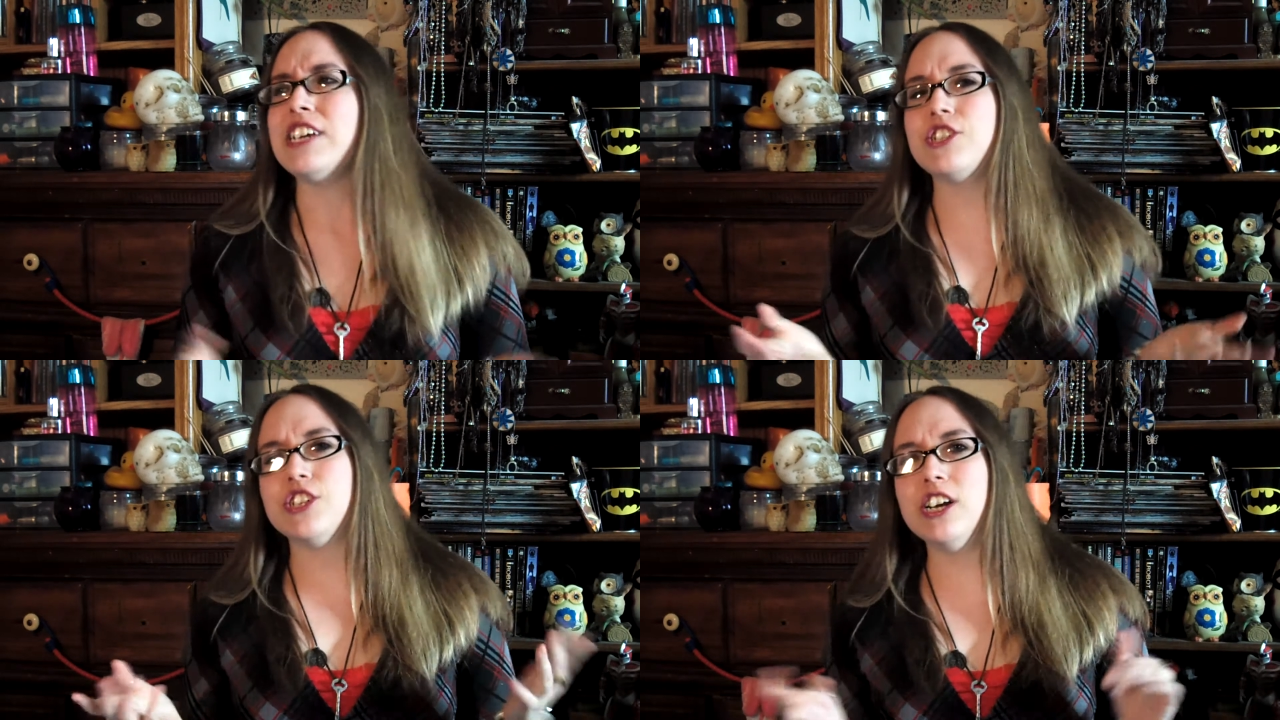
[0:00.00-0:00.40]

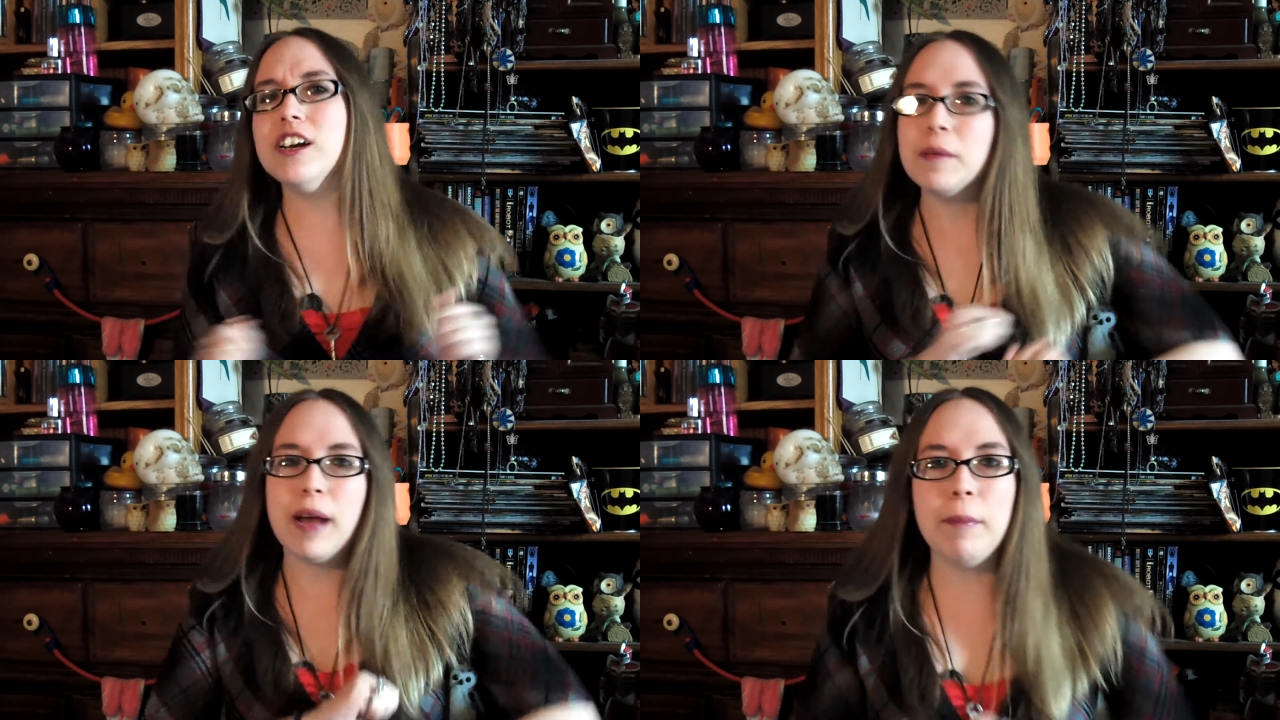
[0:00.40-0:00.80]

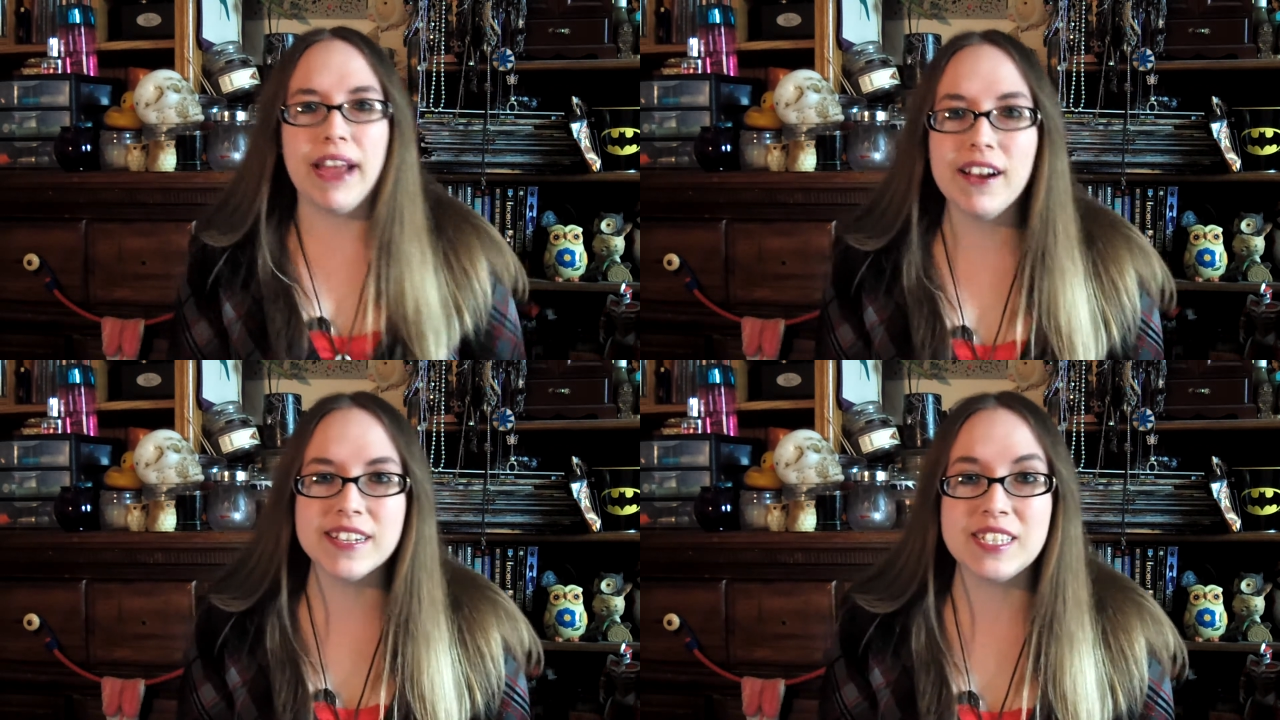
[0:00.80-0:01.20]
Sure, my
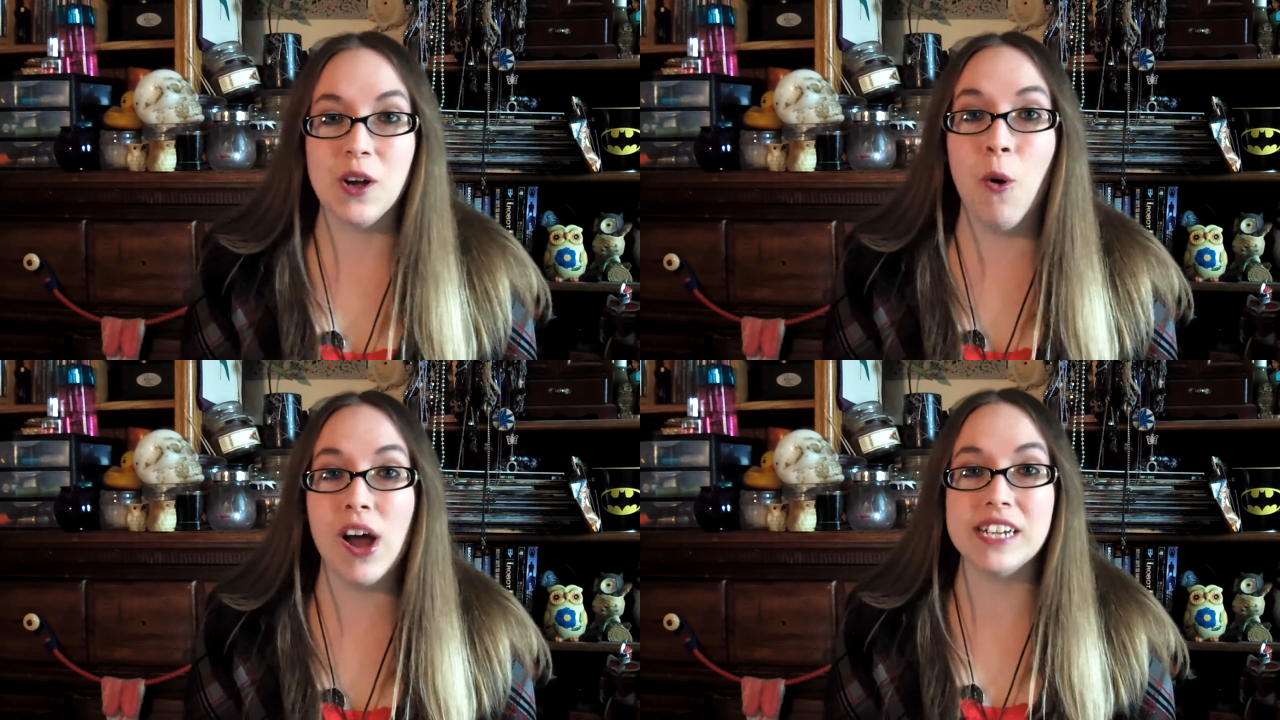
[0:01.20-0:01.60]
parents
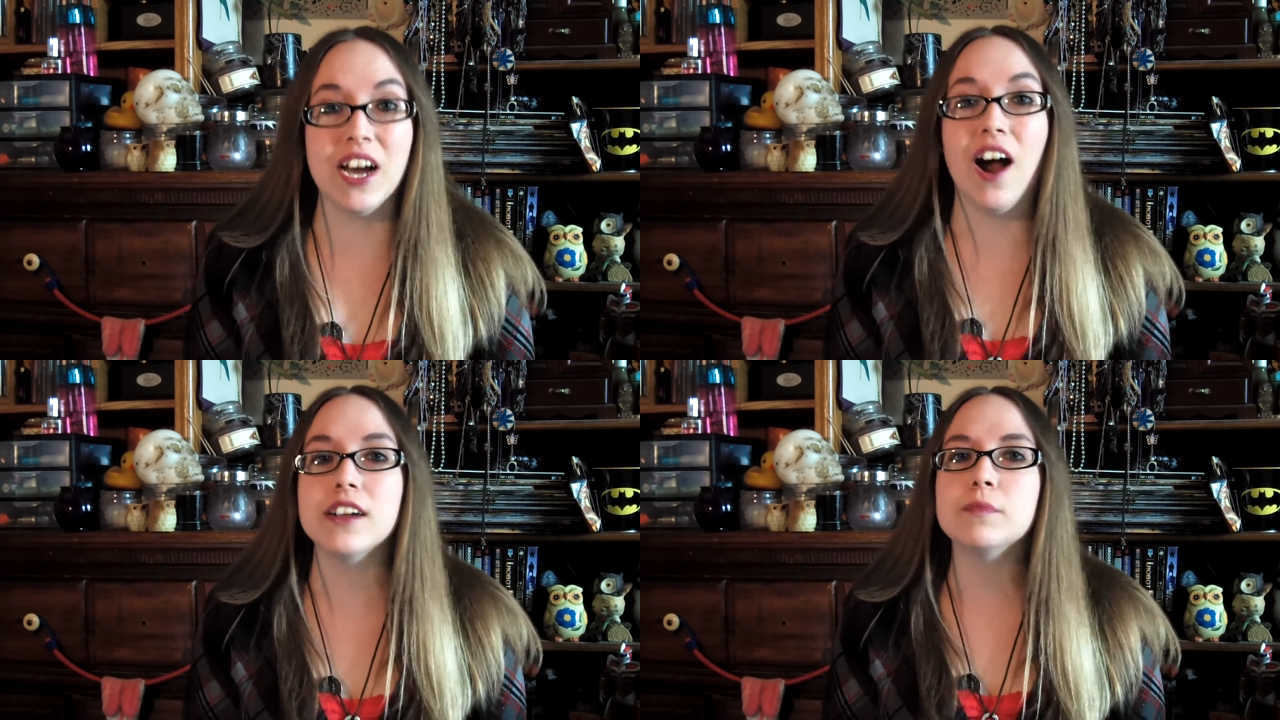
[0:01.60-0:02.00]
don't want
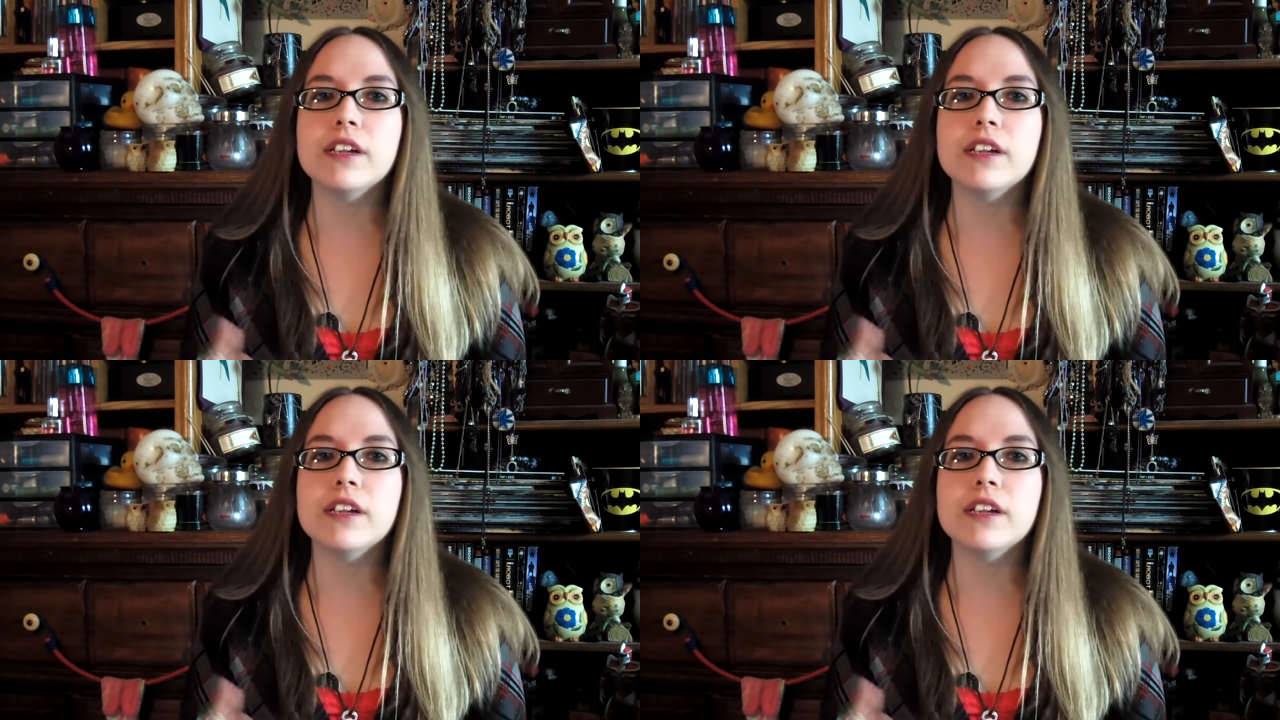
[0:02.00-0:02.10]
dogs,